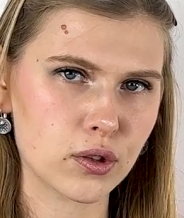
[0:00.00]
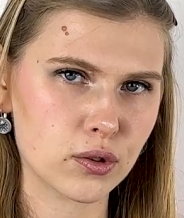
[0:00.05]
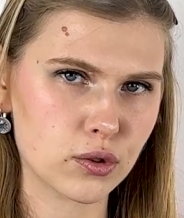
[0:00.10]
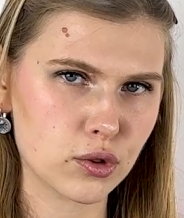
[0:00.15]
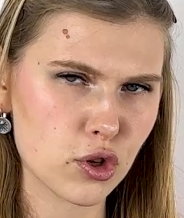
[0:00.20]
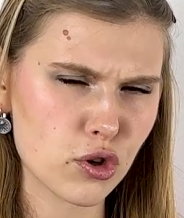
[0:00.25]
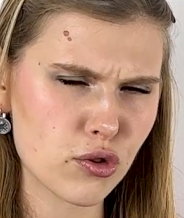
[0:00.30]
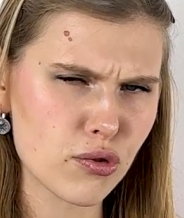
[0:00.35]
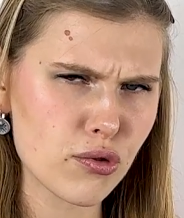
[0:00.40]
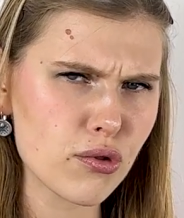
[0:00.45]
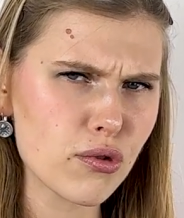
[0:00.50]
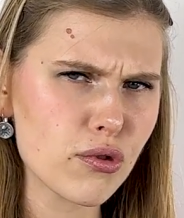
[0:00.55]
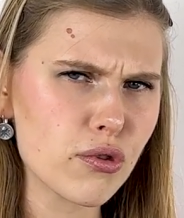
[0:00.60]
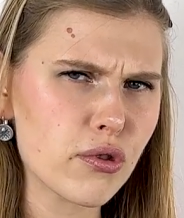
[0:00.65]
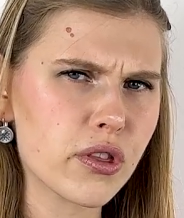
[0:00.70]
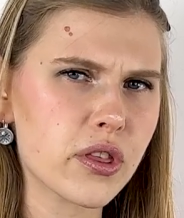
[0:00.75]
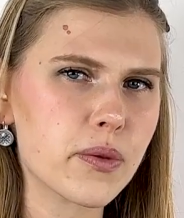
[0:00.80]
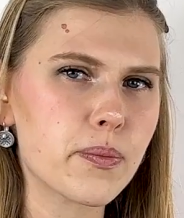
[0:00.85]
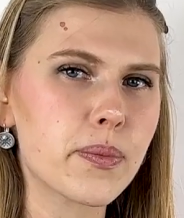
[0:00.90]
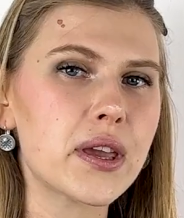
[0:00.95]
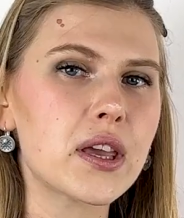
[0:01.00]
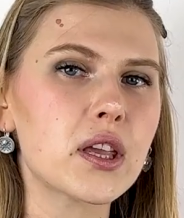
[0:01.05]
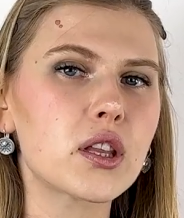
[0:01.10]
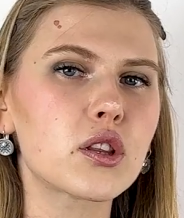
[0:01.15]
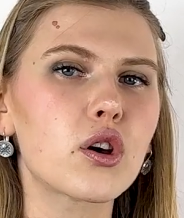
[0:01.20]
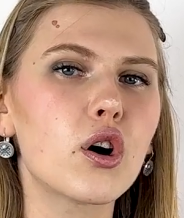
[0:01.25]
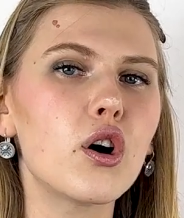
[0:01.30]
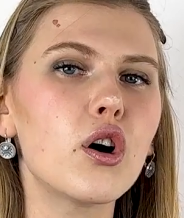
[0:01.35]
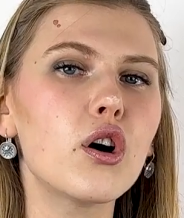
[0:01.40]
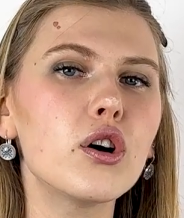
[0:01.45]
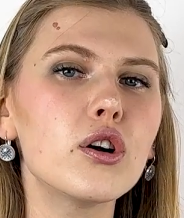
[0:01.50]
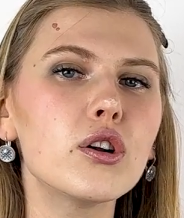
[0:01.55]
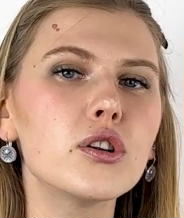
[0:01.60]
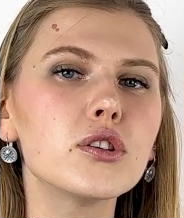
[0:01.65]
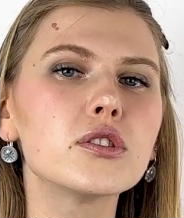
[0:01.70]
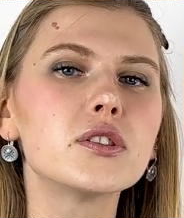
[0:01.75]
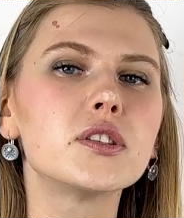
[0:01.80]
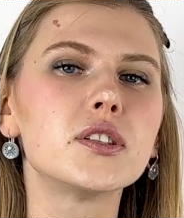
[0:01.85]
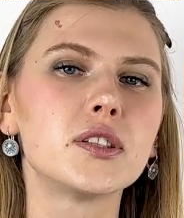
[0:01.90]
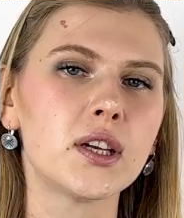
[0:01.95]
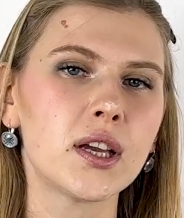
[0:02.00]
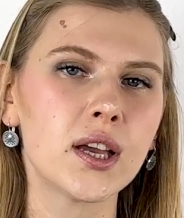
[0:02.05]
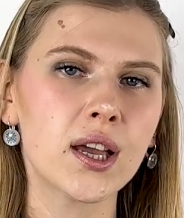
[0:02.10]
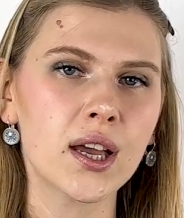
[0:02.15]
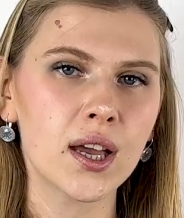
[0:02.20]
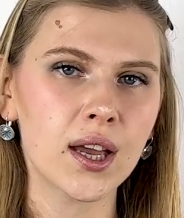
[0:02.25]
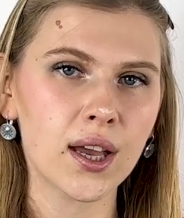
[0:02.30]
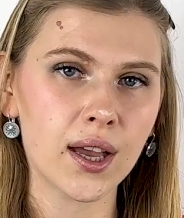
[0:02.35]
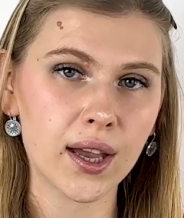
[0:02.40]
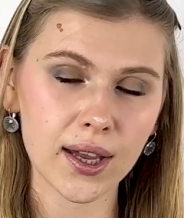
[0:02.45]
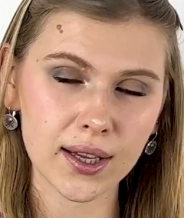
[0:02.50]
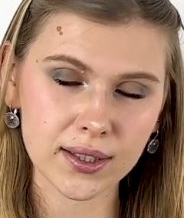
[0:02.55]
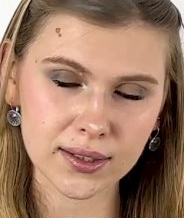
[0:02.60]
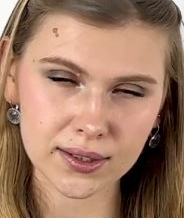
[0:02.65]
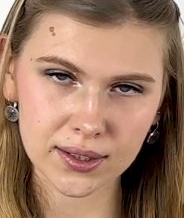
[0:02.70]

Truth be told, and